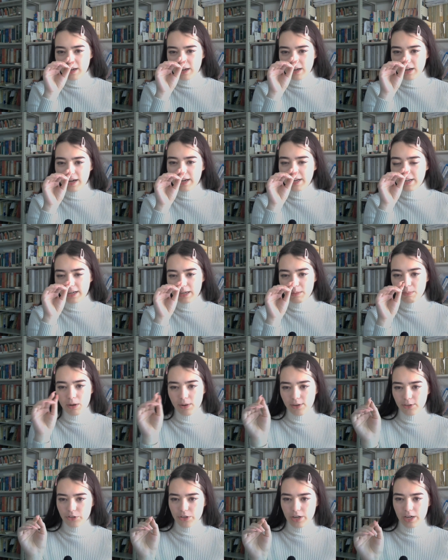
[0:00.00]
uh, haikai
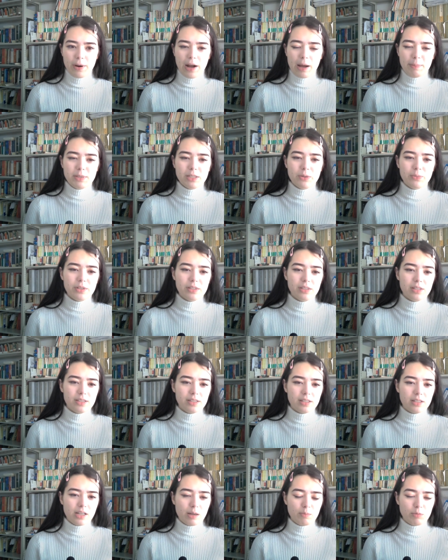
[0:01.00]
poetry. Perhaps it was this
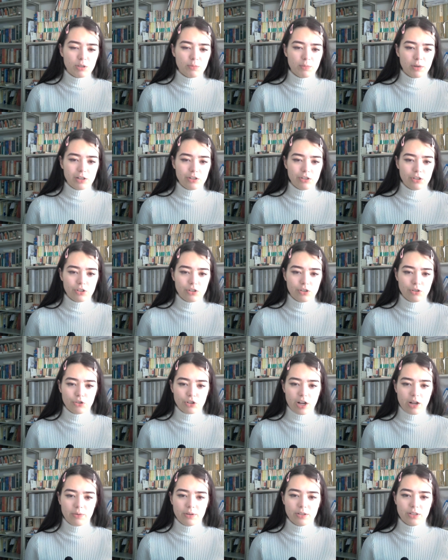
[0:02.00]
attempt to merge the two
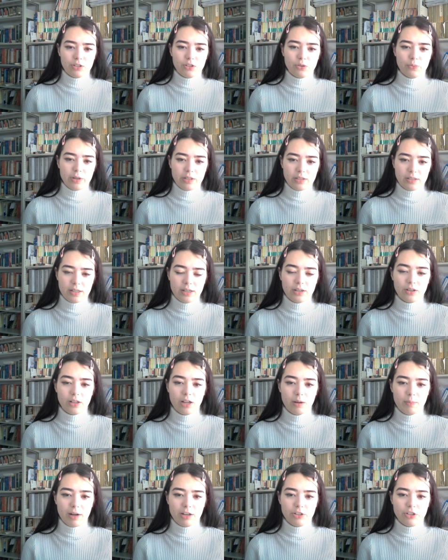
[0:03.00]
genres into one single
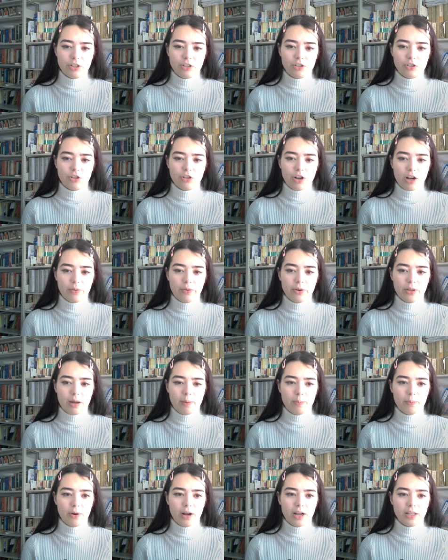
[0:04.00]
homogenous genre
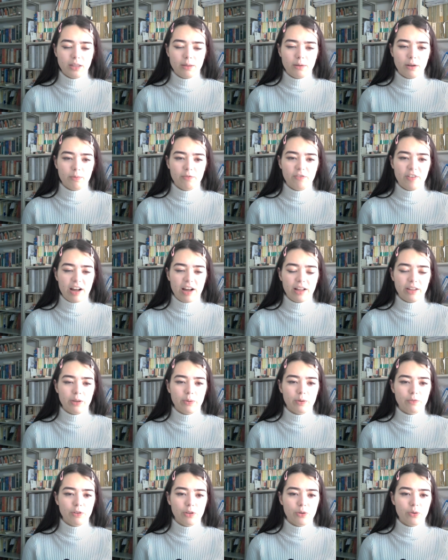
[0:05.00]
that brought the value
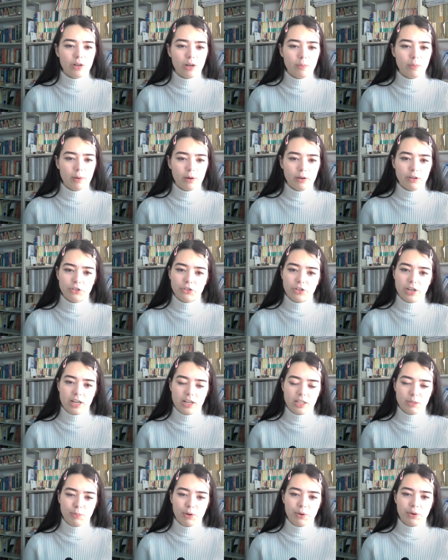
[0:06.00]
of kyoka poetry and
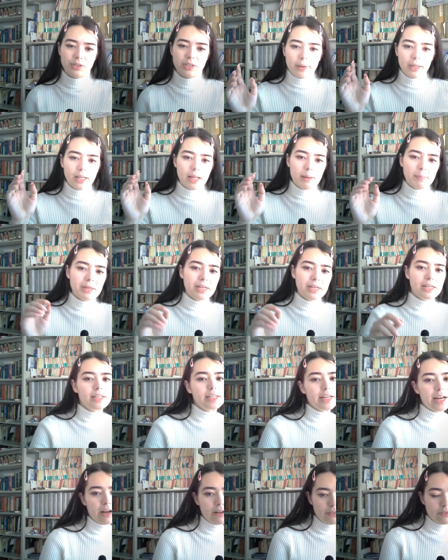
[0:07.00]
its poets plummeting
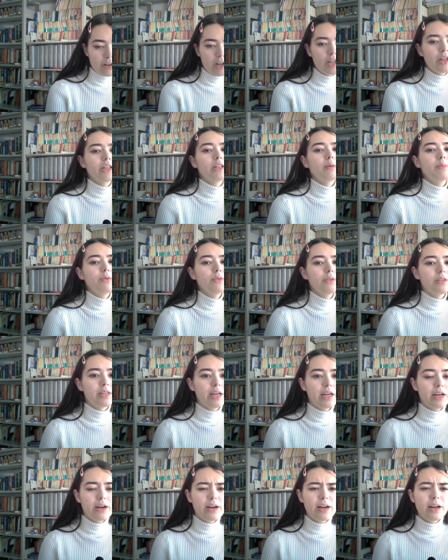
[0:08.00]
down following the
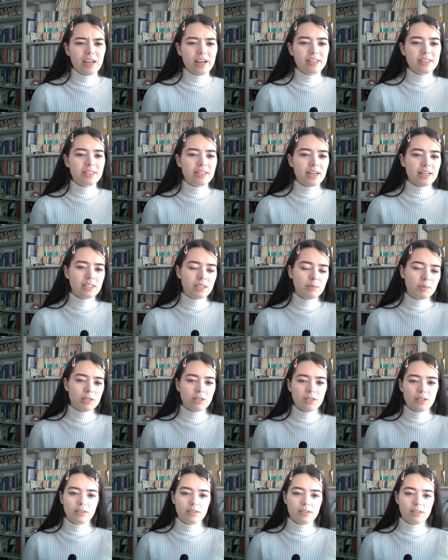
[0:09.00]
Bunsei era. It's a testament
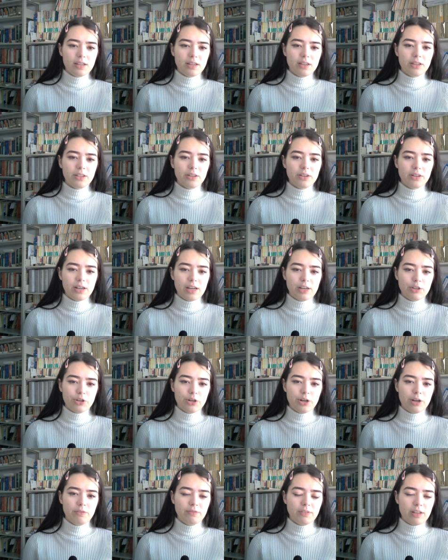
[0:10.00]
to the singular nature
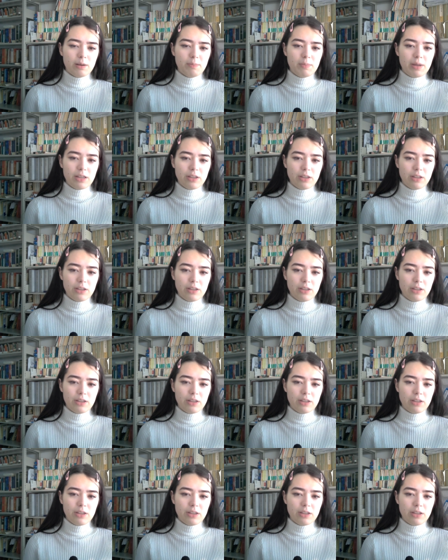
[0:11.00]
of Tenmei